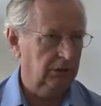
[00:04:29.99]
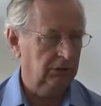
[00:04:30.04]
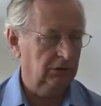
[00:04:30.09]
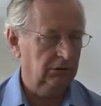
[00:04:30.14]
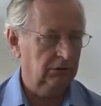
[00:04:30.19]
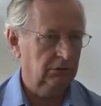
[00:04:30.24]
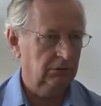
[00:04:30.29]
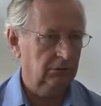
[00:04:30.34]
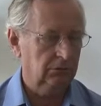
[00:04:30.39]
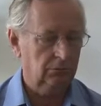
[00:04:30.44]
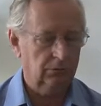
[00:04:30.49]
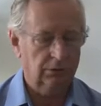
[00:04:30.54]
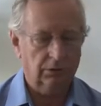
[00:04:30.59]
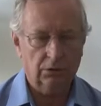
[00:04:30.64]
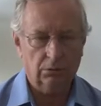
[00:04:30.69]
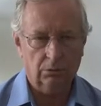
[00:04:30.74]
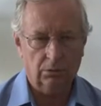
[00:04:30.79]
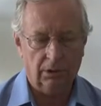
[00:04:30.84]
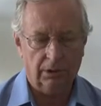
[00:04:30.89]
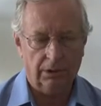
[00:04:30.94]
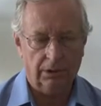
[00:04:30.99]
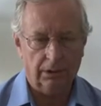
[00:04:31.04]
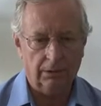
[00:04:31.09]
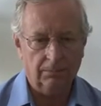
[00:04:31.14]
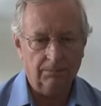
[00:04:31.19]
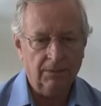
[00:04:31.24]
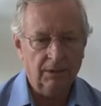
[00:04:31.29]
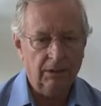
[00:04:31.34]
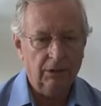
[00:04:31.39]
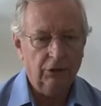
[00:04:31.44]
It doesn't
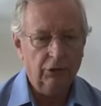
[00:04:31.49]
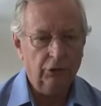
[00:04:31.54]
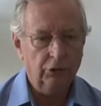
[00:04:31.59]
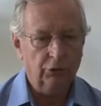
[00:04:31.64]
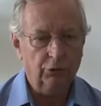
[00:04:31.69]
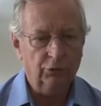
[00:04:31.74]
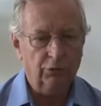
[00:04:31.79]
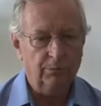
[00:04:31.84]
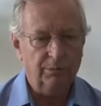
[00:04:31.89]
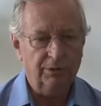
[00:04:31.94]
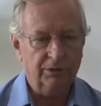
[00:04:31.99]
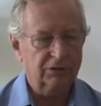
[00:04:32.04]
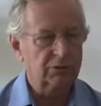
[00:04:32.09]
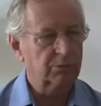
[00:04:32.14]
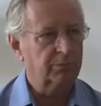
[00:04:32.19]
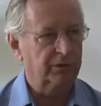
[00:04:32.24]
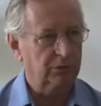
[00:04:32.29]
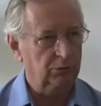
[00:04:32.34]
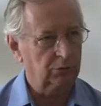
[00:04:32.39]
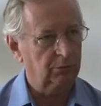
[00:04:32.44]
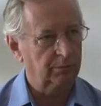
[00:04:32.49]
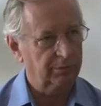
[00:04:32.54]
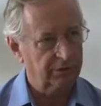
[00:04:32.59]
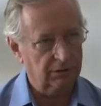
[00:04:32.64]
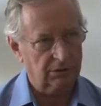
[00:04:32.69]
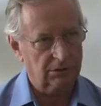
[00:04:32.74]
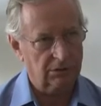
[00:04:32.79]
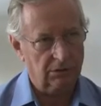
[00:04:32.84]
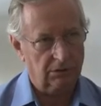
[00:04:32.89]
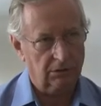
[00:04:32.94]
require you to be a special
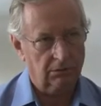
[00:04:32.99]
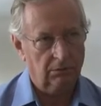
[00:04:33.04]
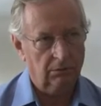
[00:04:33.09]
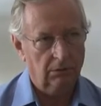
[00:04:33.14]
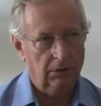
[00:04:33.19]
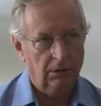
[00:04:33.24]
person.